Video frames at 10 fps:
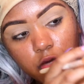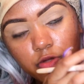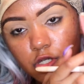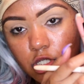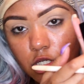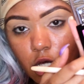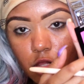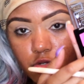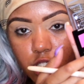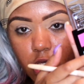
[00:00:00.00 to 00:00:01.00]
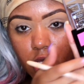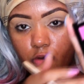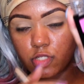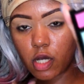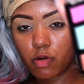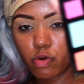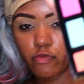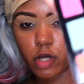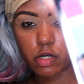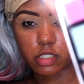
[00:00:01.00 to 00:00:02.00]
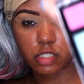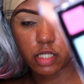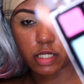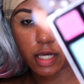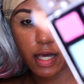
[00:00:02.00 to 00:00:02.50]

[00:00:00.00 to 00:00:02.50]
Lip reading: this yellow shade here, which I don't know if y'all can see that it